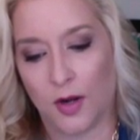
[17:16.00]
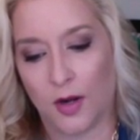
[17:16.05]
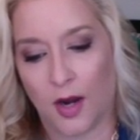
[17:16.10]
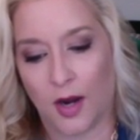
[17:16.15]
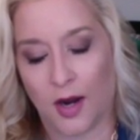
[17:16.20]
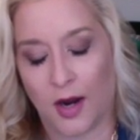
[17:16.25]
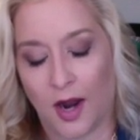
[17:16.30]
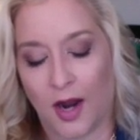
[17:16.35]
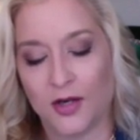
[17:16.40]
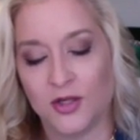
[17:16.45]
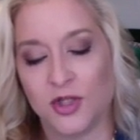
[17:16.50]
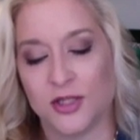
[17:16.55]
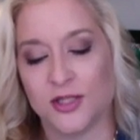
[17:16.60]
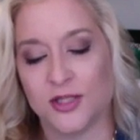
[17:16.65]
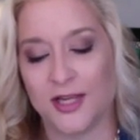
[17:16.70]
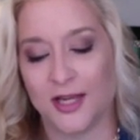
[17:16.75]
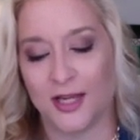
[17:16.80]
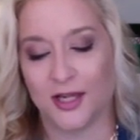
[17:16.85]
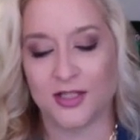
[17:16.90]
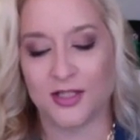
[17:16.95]
I just
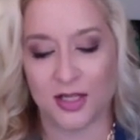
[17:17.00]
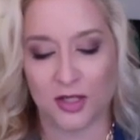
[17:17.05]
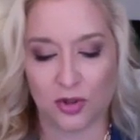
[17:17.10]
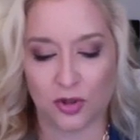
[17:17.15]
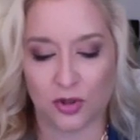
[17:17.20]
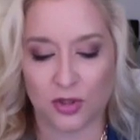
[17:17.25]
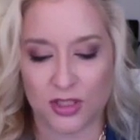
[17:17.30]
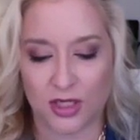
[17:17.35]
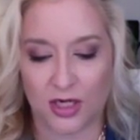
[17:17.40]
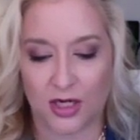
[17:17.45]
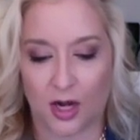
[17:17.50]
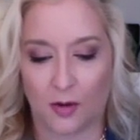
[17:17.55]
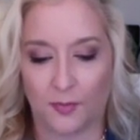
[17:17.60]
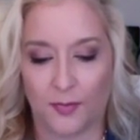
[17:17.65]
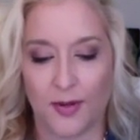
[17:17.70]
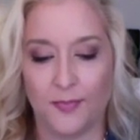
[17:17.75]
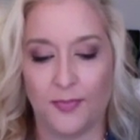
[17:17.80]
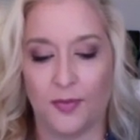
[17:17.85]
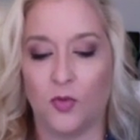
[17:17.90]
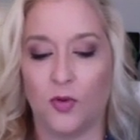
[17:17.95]
think it's interesting how
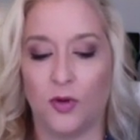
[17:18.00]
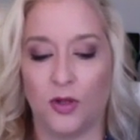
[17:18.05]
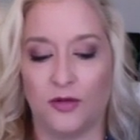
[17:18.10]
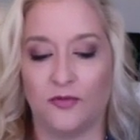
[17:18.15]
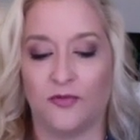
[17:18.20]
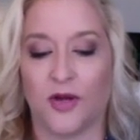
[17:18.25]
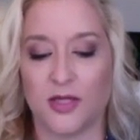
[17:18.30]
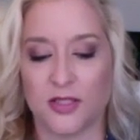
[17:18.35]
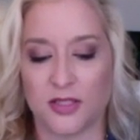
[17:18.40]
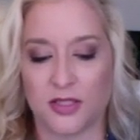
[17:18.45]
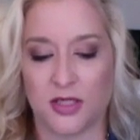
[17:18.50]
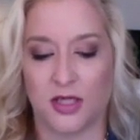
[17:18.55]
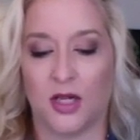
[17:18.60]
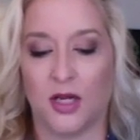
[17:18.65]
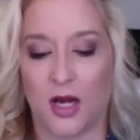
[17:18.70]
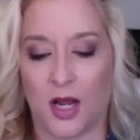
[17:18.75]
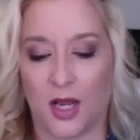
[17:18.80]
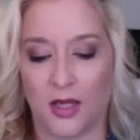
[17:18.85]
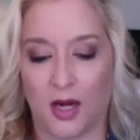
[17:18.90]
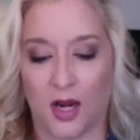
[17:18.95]
people will invest
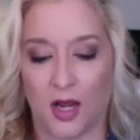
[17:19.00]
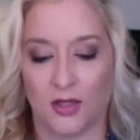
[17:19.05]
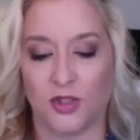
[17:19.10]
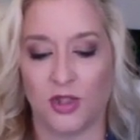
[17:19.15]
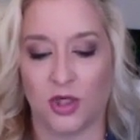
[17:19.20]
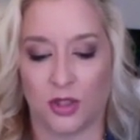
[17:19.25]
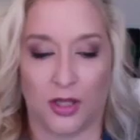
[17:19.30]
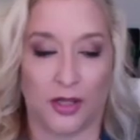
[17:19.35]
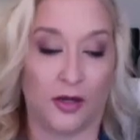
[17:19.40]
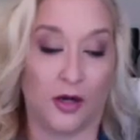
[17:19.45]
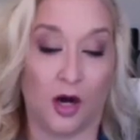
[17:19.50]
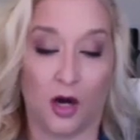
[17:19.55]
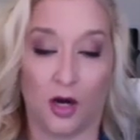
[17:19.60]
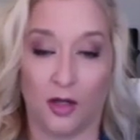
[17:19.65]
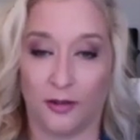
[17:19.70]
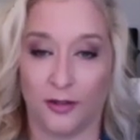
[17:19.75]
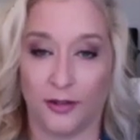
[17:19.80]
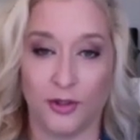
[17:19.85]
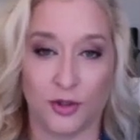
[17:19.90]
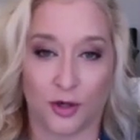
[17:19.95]
in a edu- like
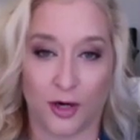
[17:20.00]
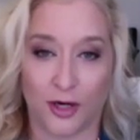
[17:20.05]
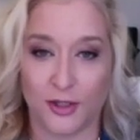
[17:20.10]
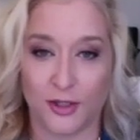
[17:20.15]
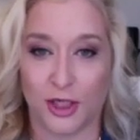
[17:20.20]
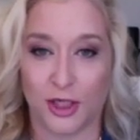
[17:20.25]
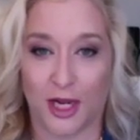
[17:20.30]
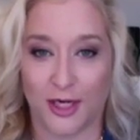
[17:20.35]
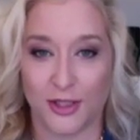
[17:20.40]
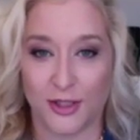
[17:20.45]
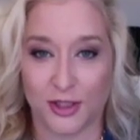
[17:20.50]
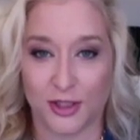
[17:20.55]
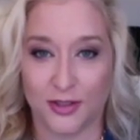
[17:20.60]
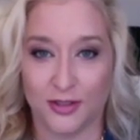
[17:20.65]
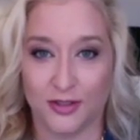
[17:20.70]
college or education,